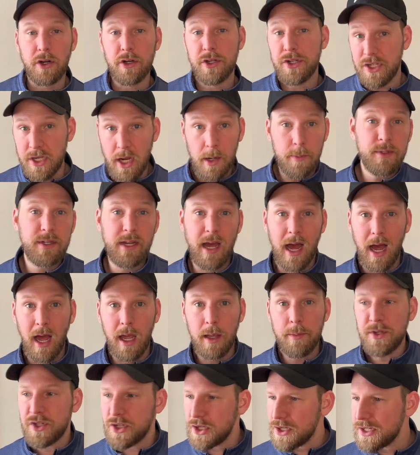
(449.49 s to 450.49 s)

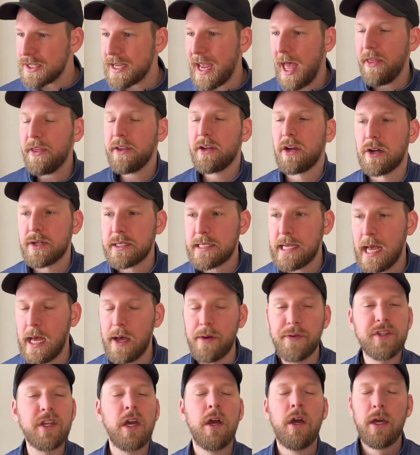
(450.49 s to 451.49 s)
Sometimes just telling
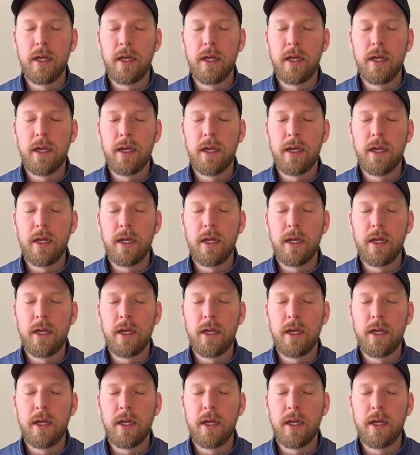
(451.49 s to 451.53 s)
ourselves,